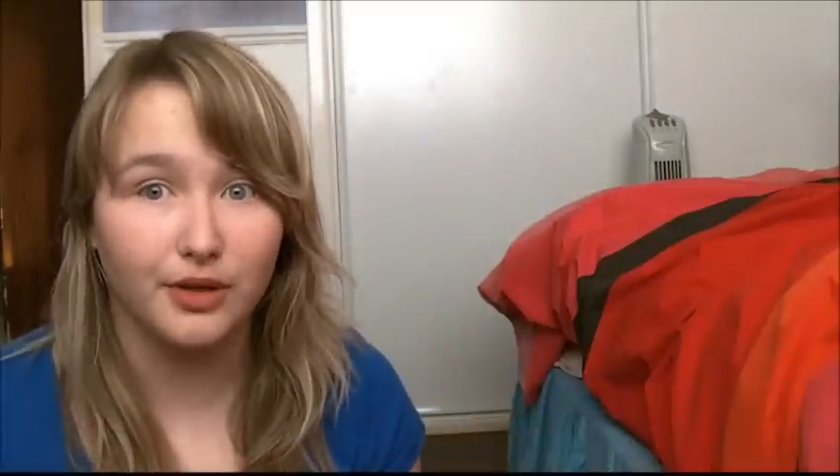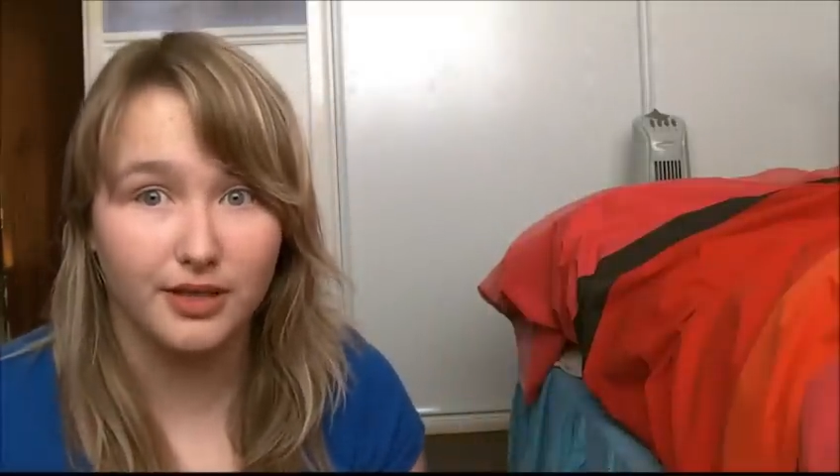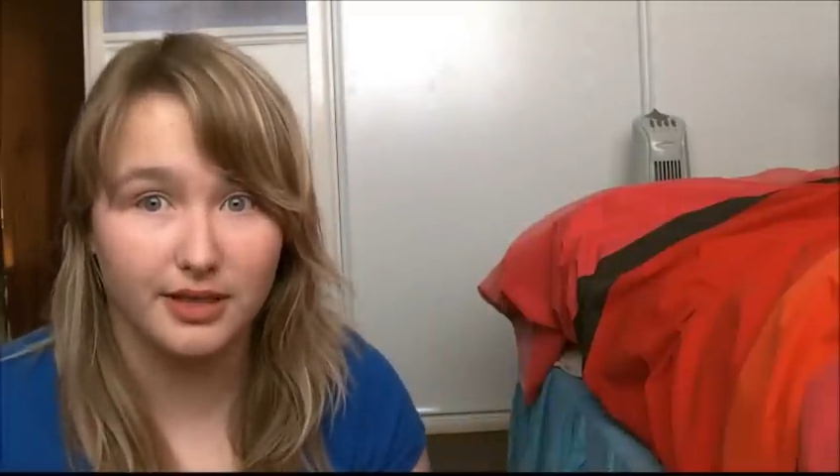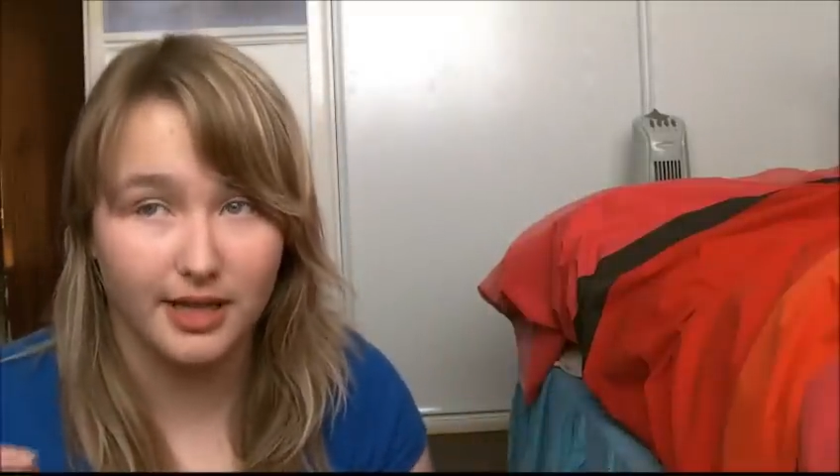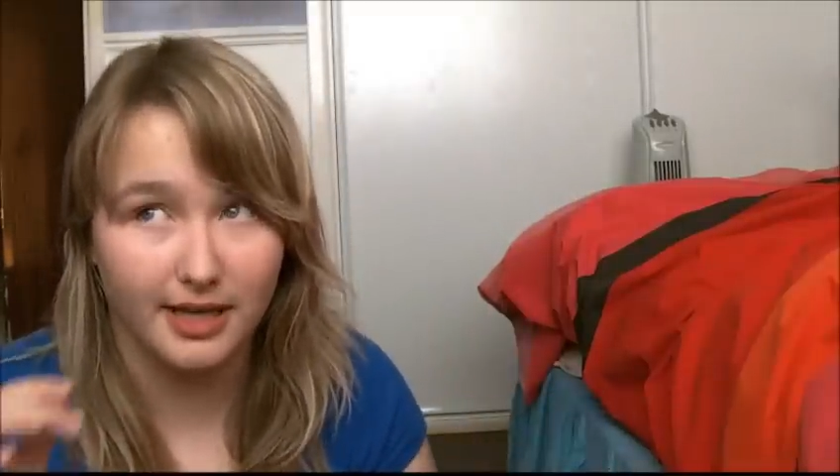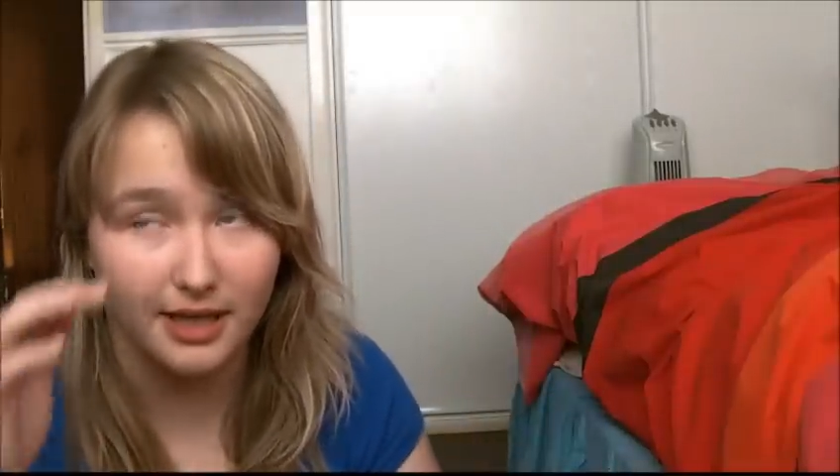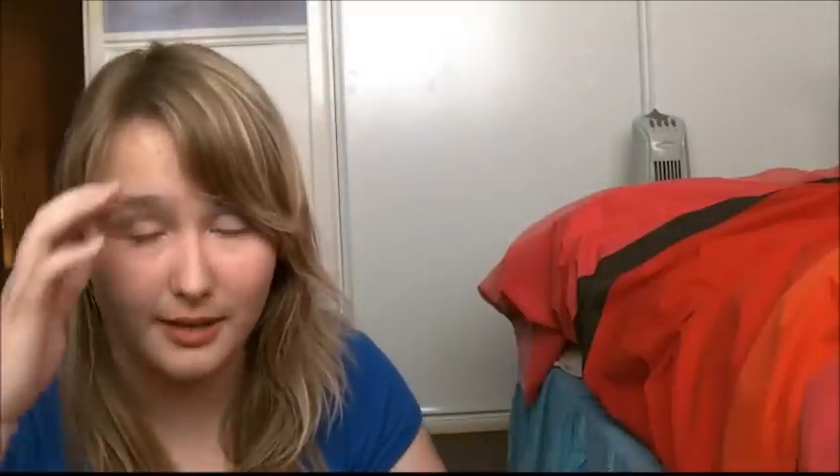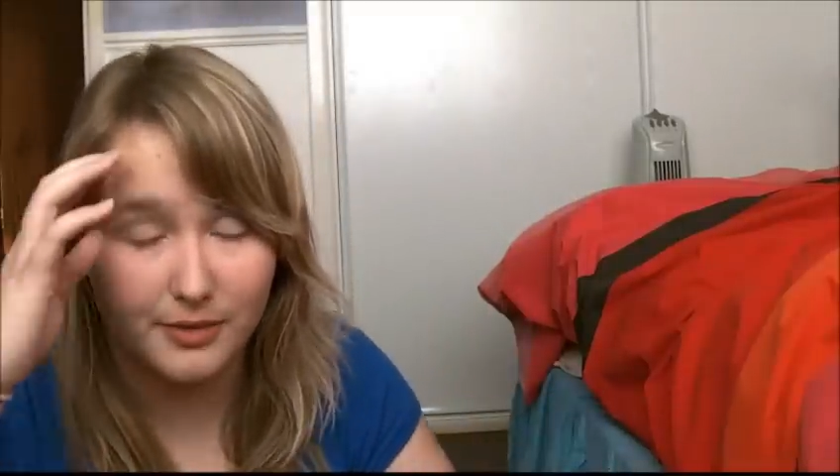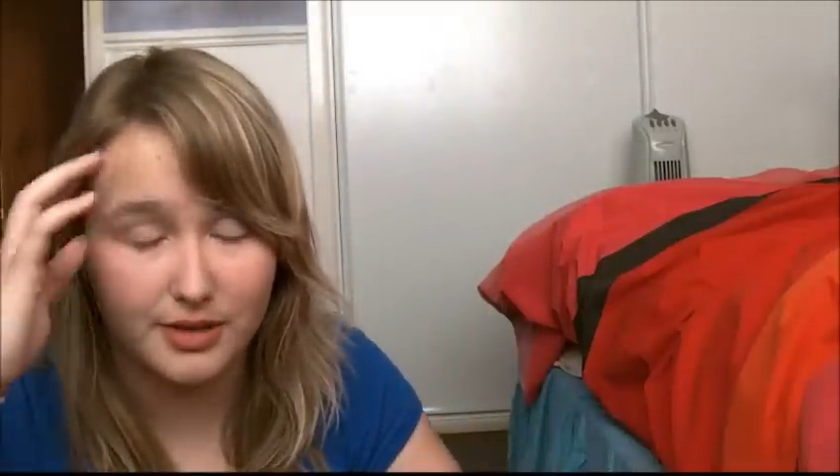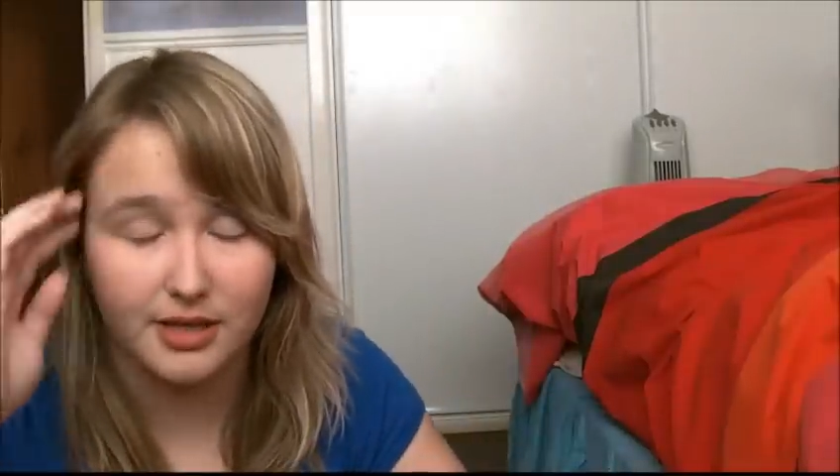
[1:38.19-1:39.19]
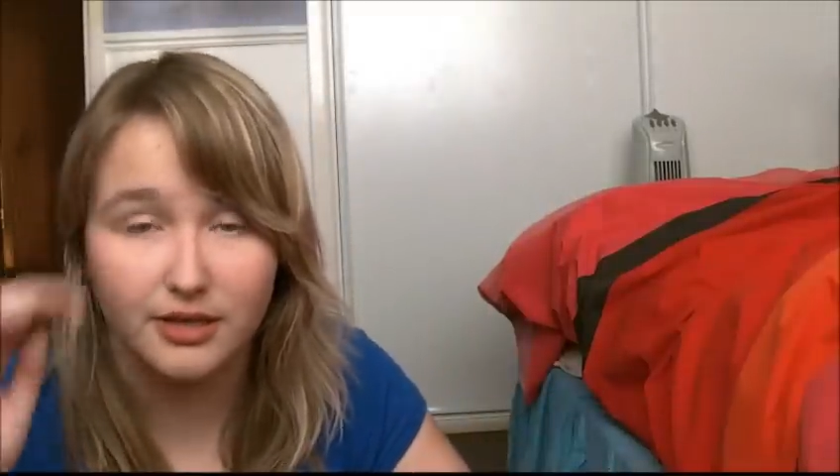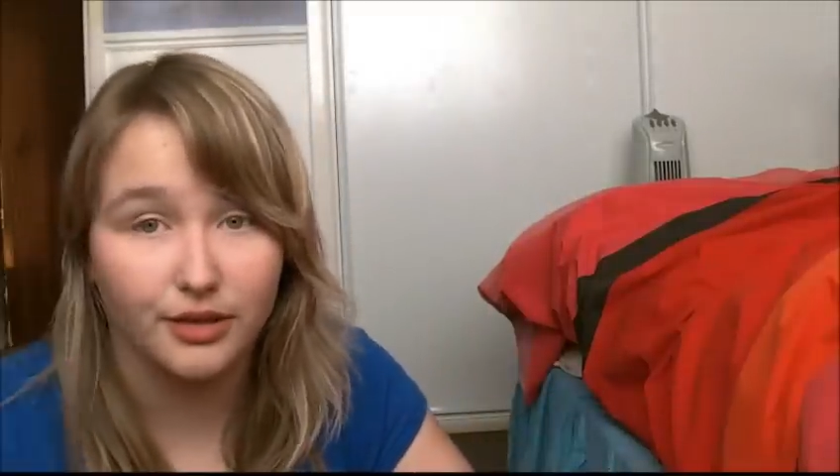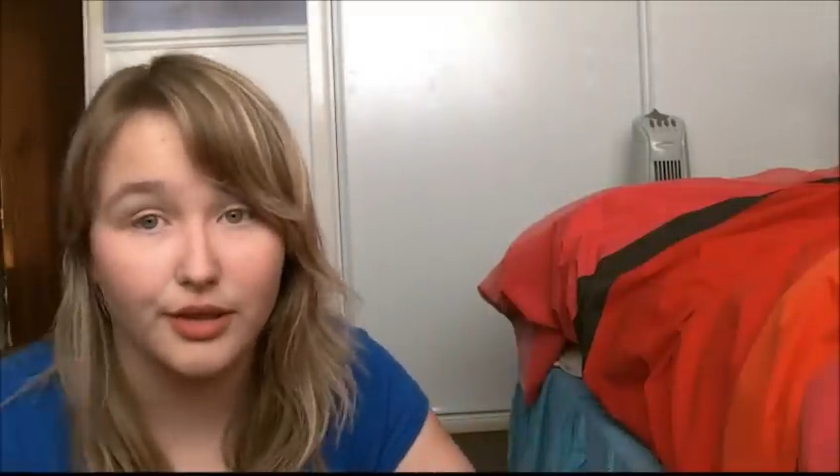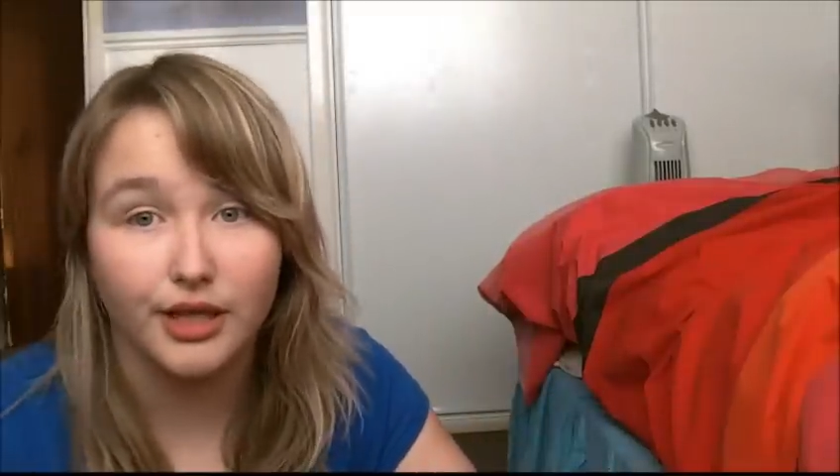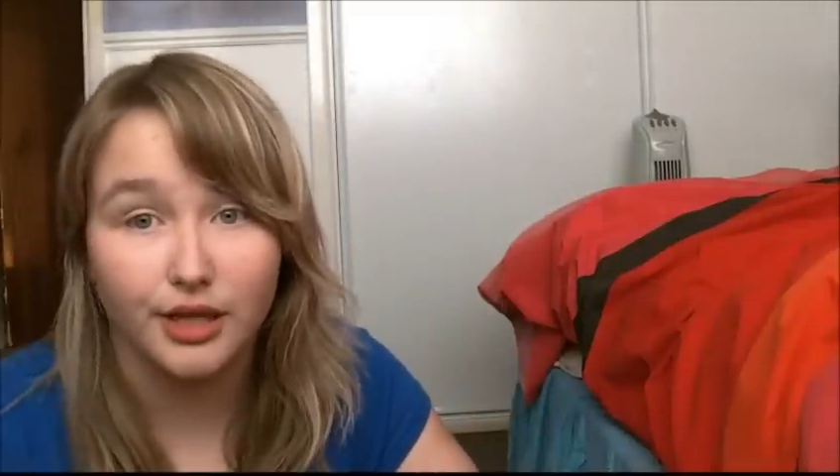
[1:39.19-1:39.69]
because then I'm just
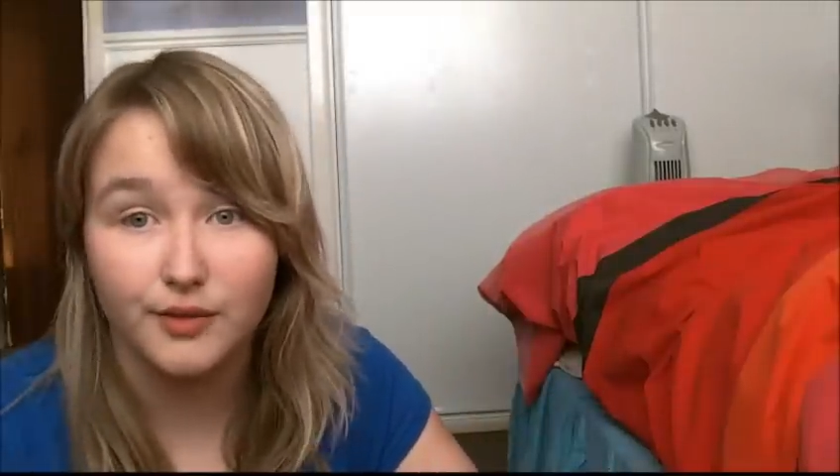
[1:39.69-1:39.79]
insulting